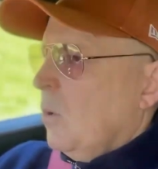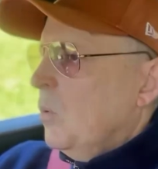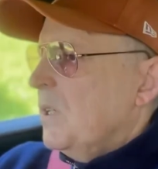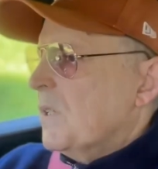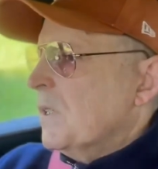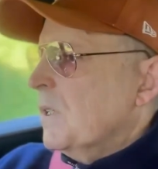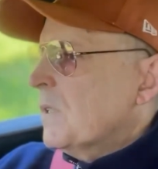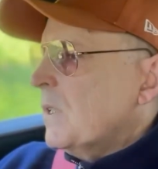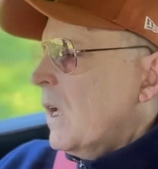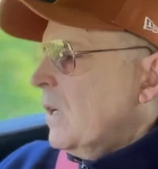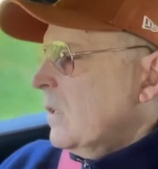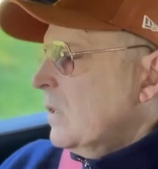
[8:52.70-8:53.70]
which
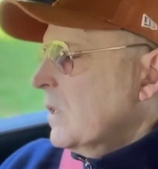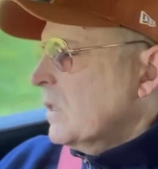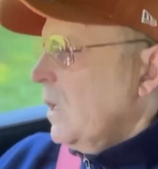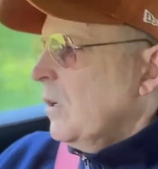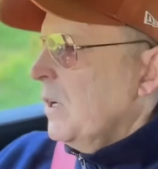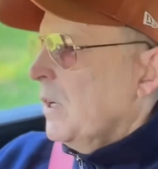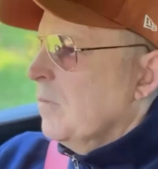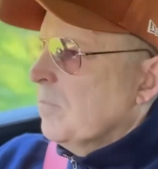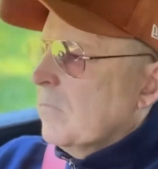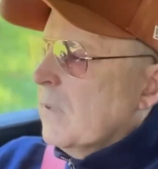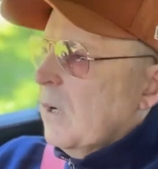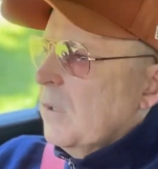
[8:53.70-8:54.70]
sits under the
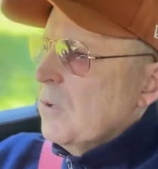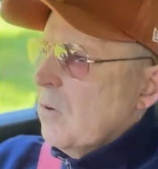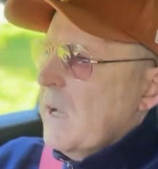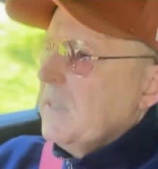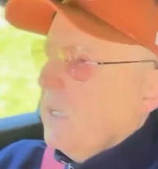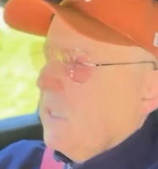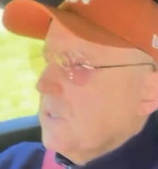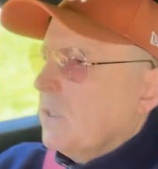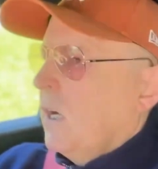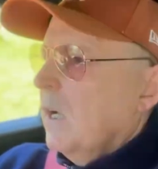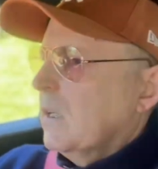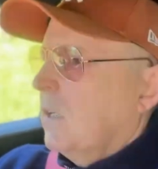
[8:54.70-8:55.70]
steering on the right hand
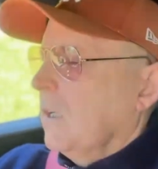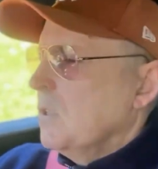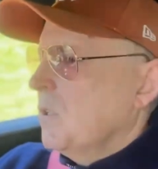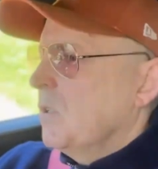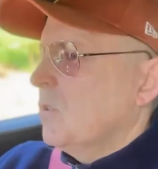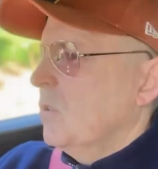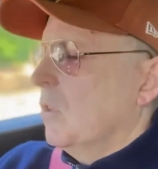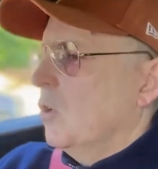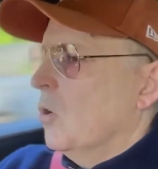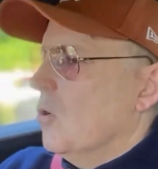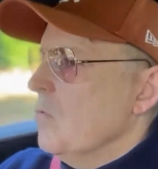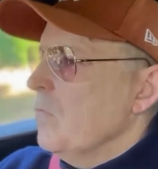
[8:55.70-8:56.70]
side closest to the
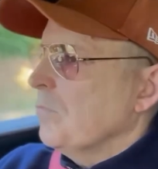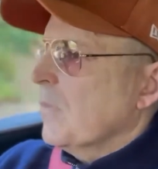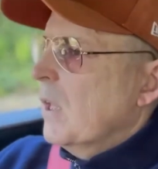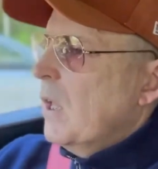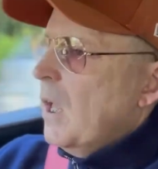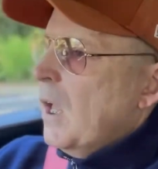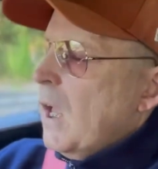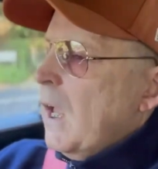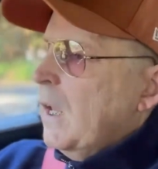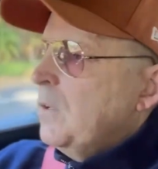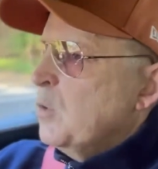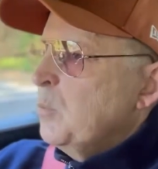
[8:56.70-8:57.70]
door,
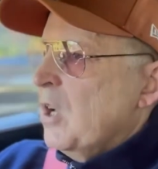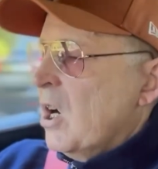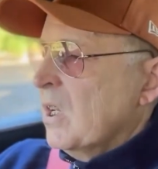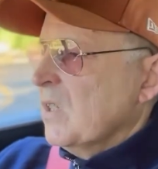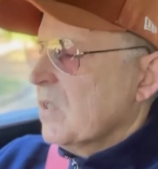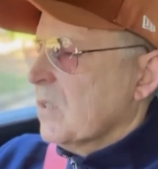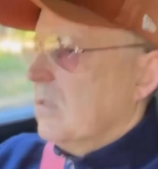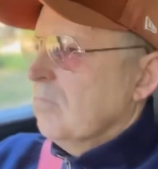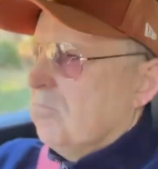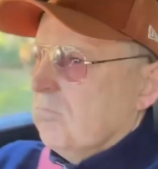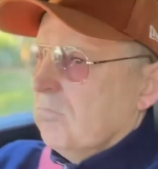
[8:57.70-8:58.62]
and to be honest,